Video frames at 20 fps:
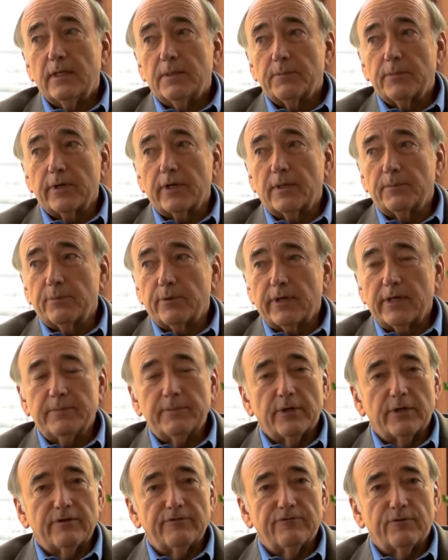But our
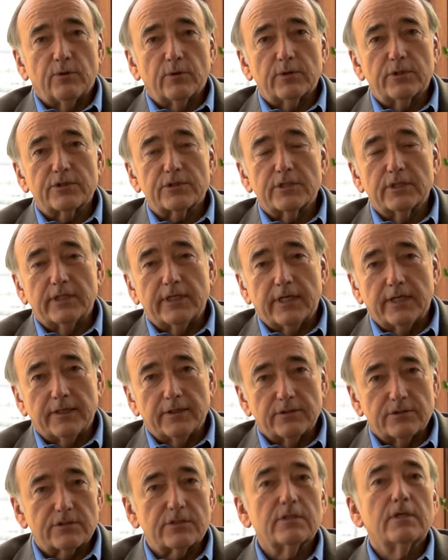primary focus again
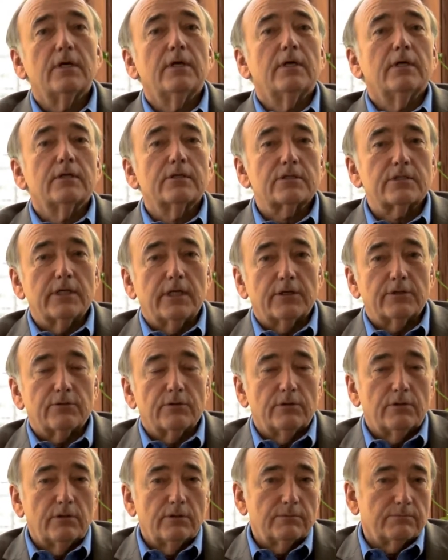is
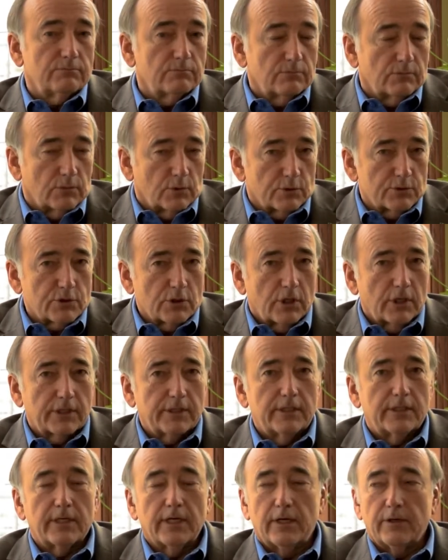central
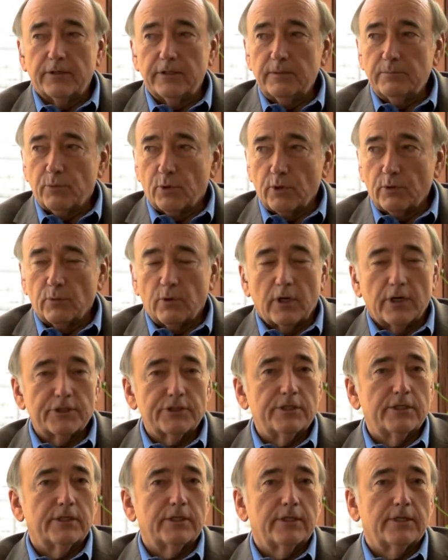Ozaukee County, Port
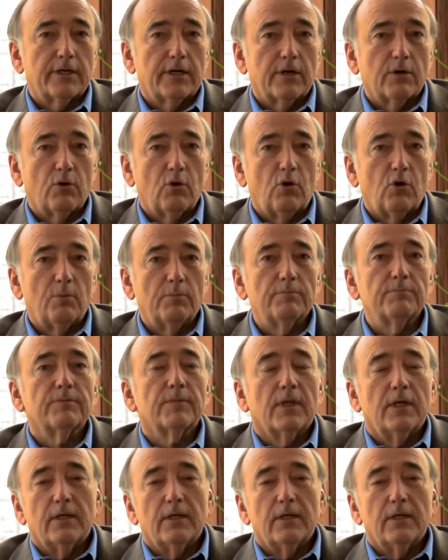Washington, our home.